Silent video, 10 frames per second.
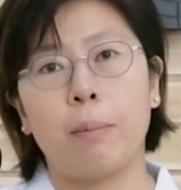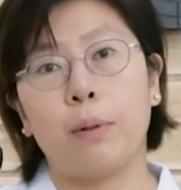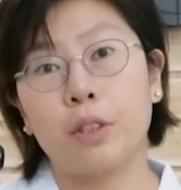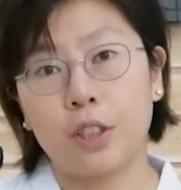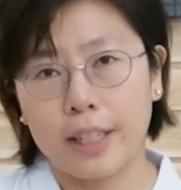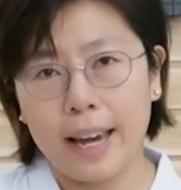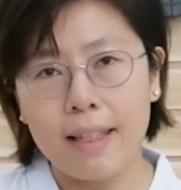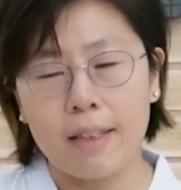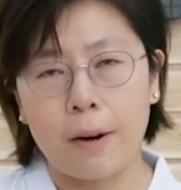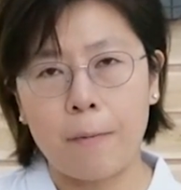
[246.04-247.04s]
cable
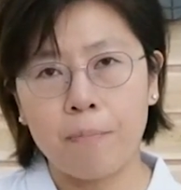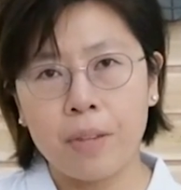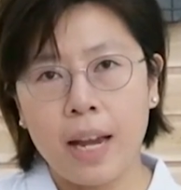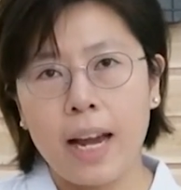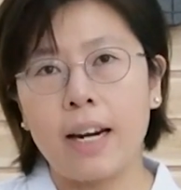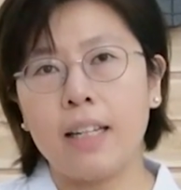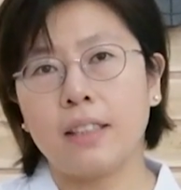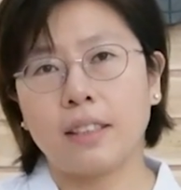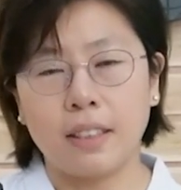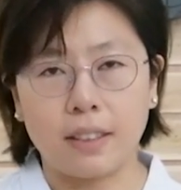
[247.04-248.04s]
together and
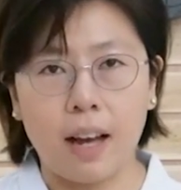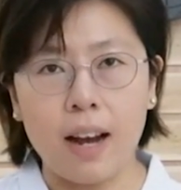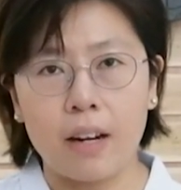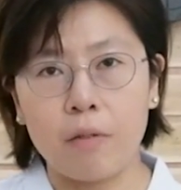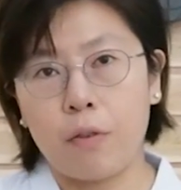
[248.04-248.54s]
it's designed